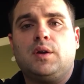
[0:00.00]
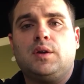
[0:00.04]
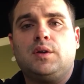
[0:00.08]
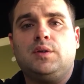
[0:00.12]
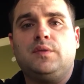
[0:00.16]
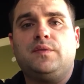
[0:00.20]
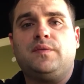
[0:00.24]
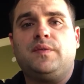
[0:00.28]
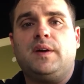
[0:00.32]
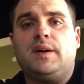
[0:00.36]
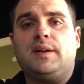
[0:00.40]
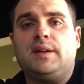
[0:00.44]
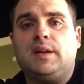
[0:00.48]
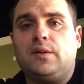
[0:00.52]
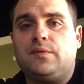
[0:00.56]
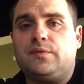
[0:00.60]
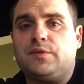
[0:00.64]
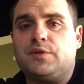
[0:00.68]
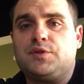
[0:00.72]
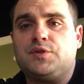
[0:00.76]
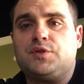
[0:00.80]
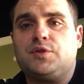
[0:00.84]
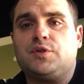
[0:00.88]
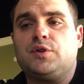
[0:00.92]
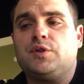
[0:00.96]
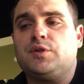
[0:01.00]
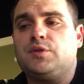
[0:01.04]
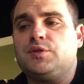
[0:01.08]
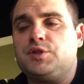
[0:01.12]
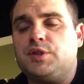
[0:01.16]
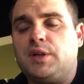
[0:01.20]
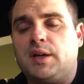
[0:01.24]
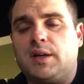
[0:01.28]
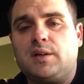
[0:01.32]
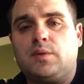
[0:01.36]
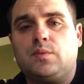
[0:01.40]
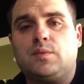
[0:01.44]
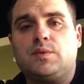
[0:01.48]
You find out for sure, you
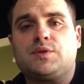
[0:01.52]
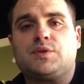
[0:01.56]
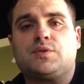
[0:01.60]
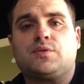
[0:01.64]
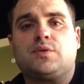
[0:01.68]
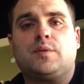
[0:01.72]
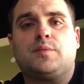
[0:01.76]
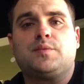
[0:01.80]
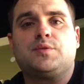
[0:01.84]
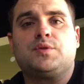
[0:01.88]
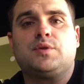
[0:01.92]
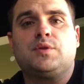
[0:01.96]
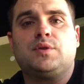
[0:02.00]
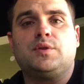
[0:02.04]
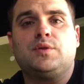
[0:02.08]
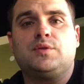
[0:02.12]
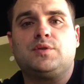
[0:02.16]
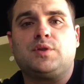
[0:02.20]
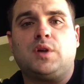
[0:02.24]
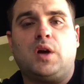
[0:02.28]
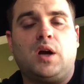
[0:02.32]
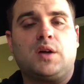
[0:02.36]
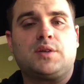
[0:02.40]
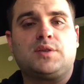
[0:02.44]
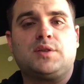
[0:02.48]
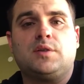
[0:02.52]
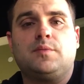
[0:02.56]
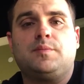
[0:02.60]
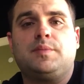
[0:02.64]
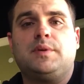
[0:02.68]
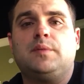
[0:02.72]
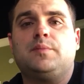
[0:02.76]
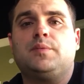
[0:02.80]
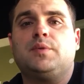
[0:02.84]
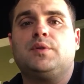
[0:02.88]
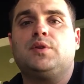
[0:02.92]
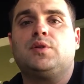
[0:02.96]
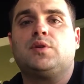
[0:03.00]
check it with Scripture, you talk to the
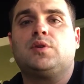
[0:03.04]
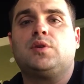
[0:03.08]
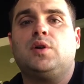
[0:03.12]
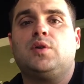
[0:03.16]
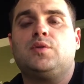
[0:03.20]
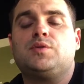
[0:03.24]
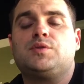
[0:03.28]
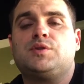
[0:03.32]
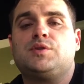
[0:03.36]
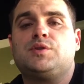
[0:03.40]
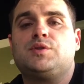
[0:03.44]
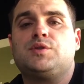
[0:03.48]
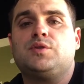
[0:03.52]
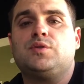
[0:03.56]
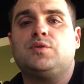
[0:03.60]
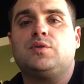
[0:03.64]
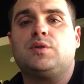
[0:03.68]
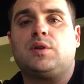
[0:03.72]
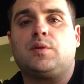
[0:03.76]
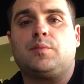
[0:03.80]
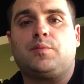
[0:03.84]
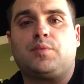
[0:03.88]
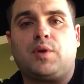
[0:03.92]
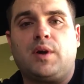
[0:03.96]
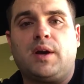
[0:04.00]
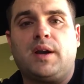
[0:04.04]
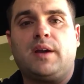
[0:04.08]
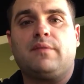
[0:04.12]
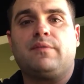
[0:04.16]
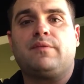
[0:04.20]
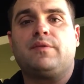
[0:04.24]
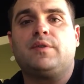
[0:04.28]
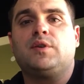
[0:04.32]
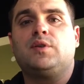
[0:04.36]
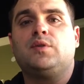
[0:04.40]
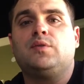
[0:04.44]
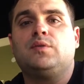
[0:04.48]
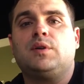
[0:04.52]
people you're closest to that are praying
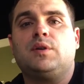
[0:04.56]
for you,